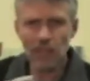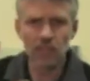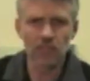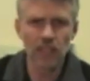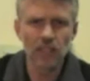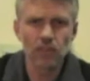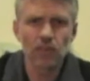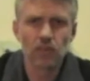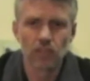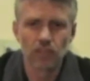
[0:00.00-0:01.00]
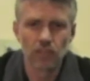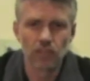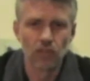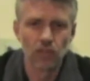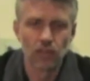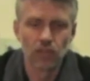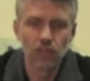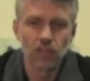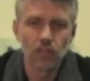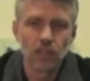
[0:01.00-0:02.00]
As I say, this one's got 6
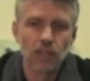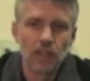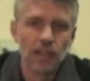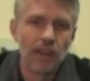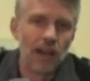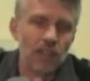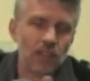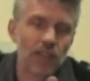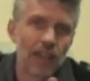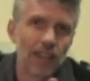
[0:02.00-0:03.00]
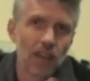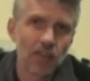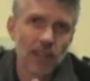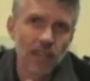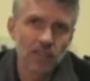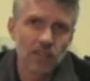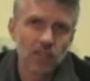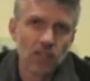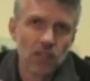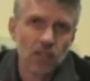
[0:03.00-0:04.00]
degrees. You can go
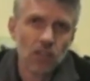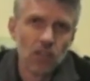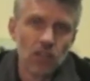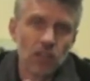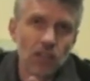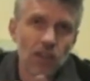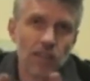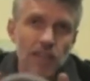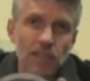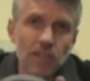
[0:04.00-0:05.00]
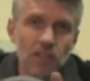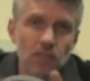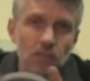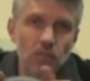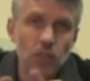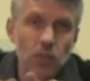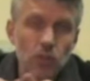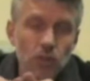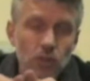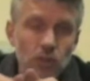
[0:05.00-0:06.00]
less. You can go down to
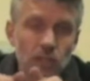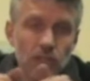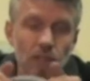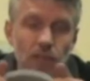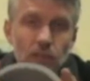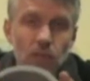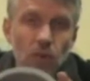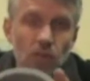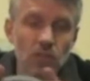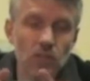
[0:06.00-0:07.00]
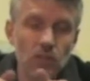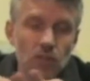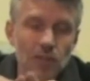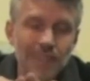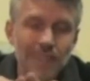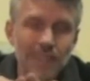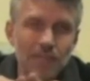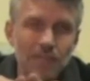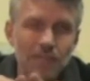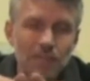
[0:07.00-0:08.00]
2 degrees if you want to,
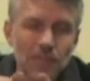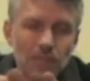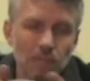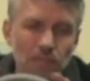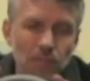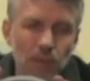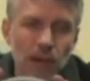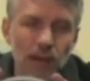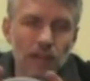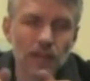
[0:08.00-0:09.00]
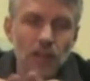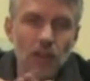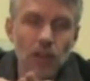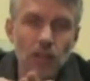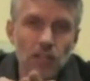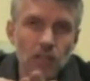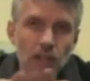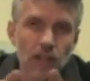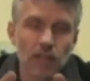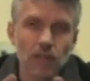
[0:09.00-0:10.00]
but I'd only do
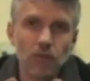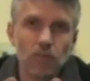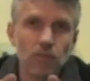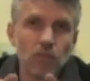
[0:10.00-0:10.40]
that if it was